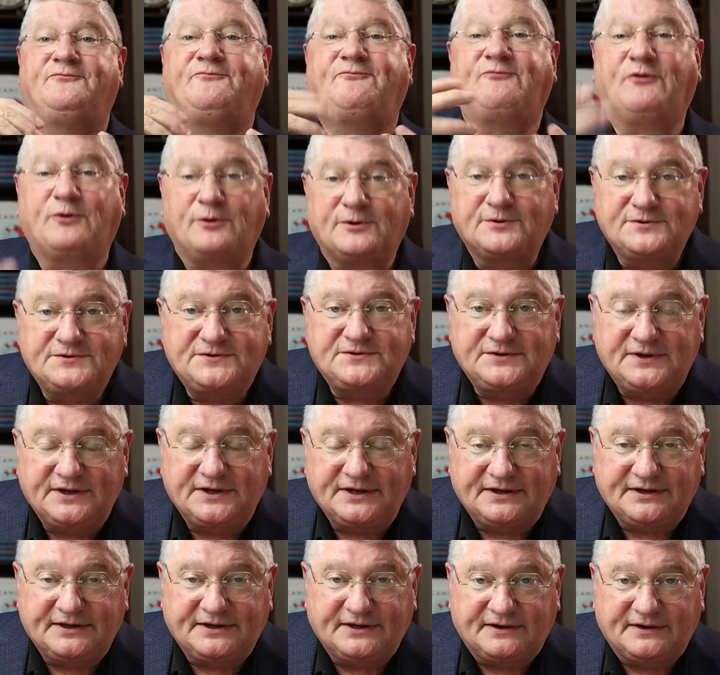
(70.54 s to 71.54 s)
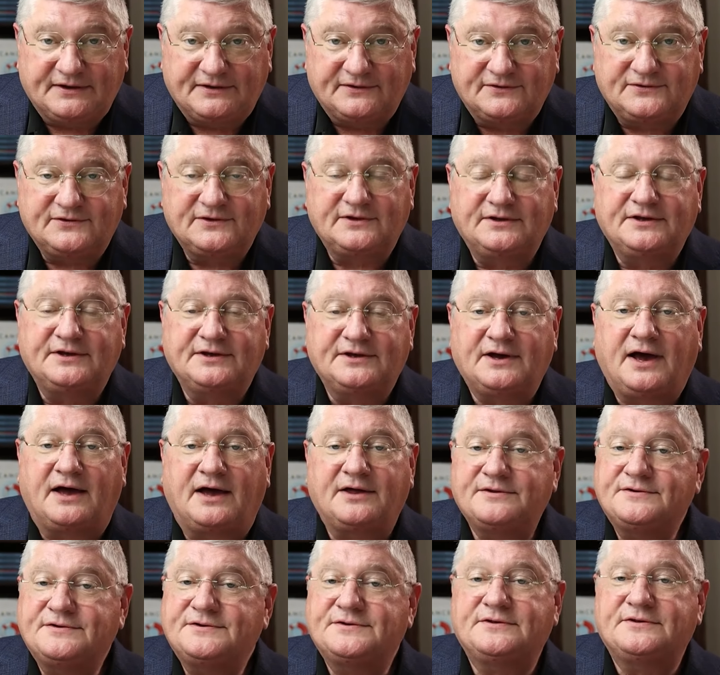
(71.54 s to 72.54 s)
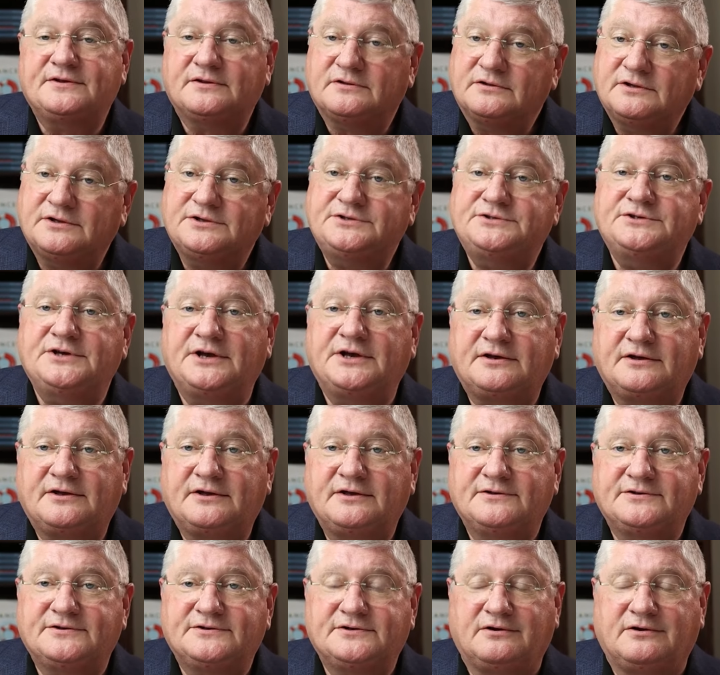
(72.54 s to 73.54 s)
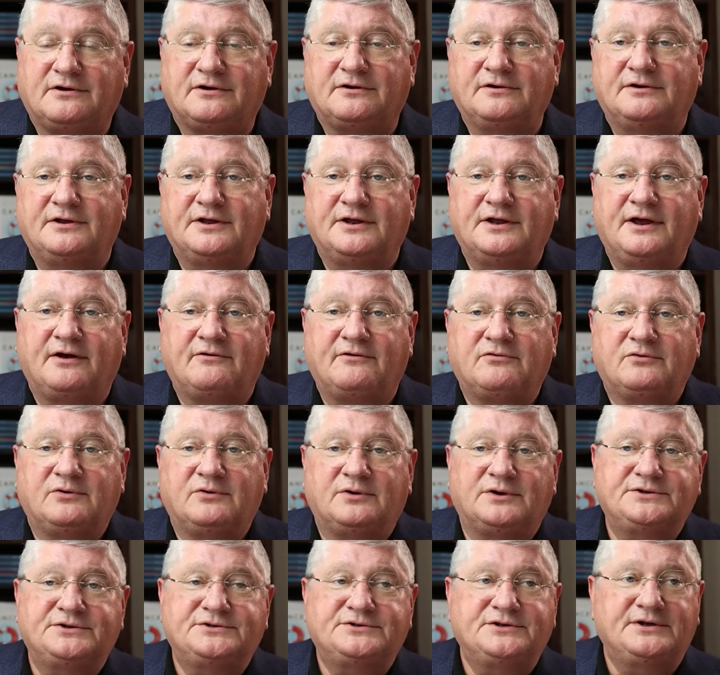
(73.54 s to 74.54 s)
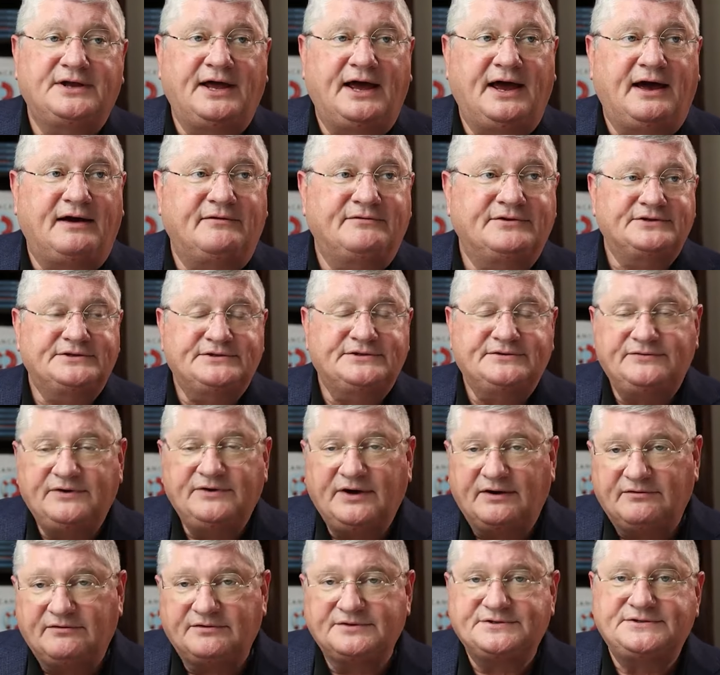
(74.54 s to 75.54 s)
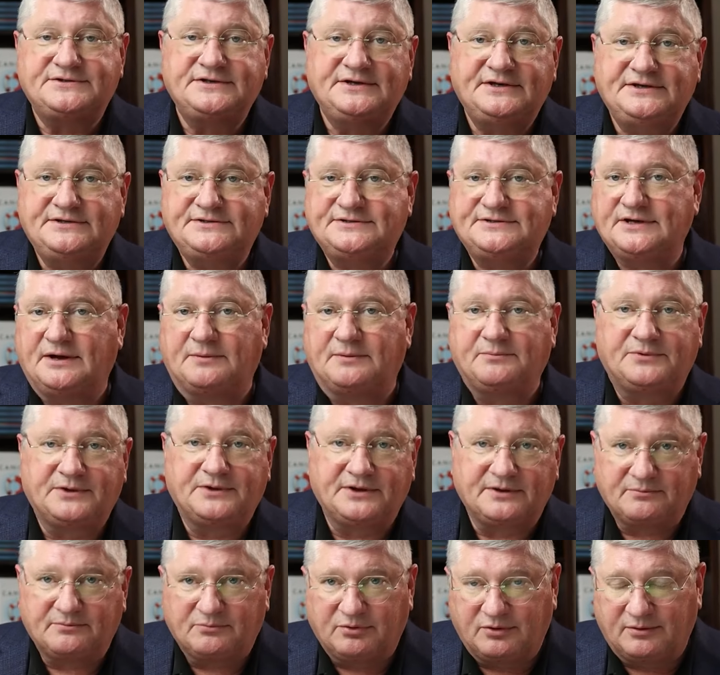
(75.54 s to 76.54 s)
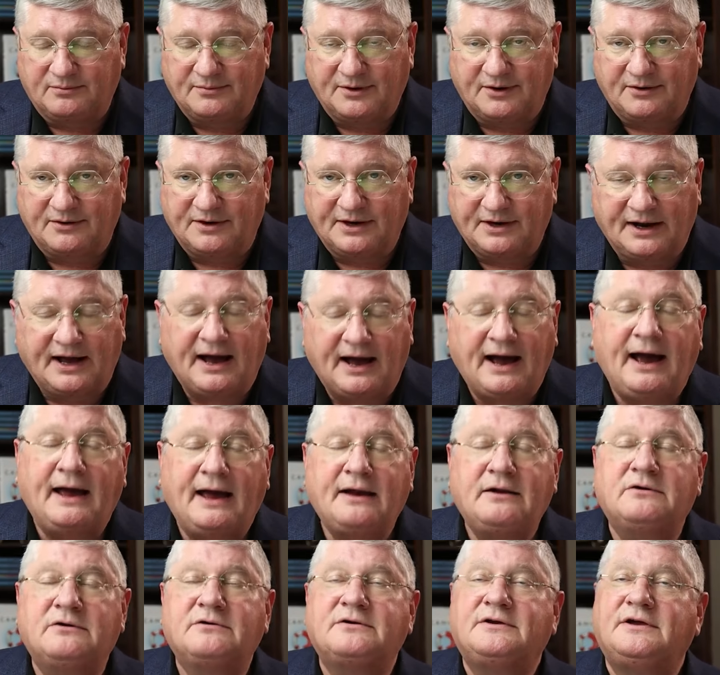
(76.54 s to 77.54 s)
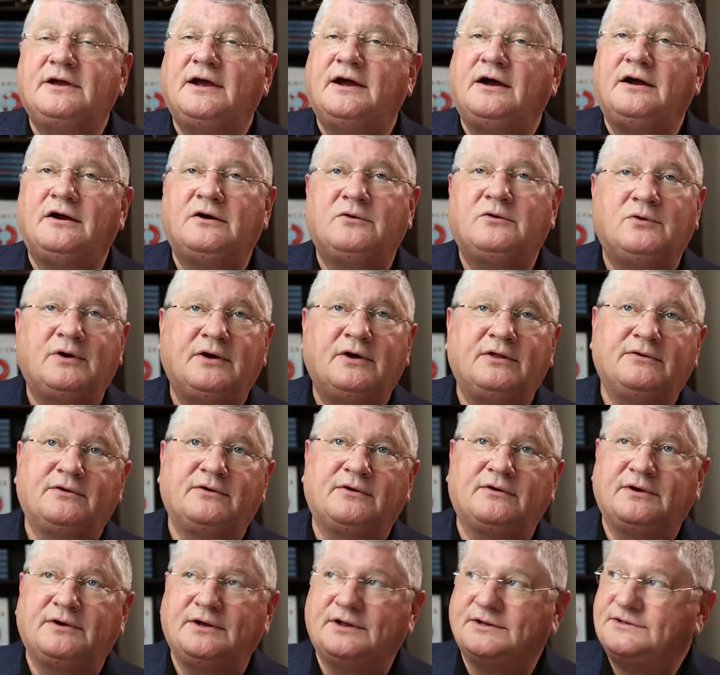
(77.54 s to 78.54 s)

The first thing is, and this is a legit concern that everyone should have, is if you ever see something promoted, I don't care whether